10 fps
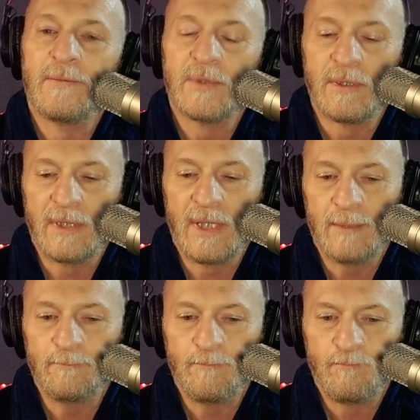So
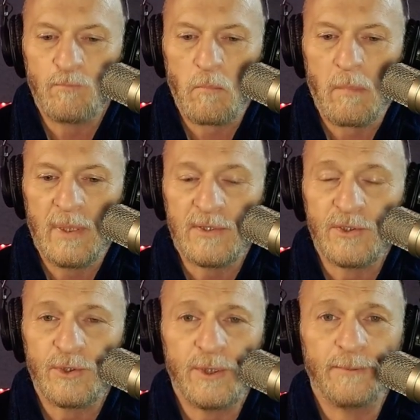yeah, it's
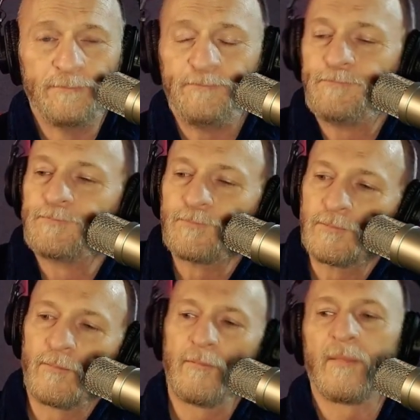true.
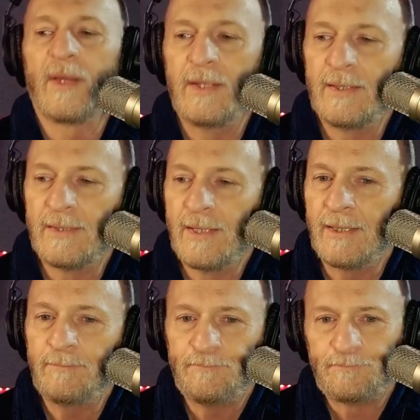And
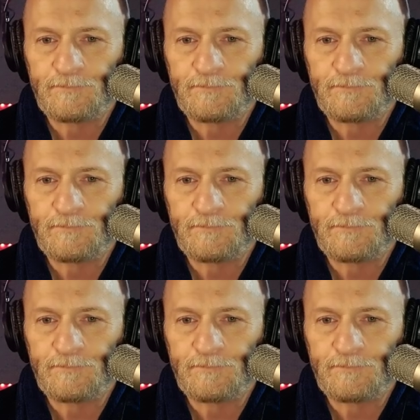I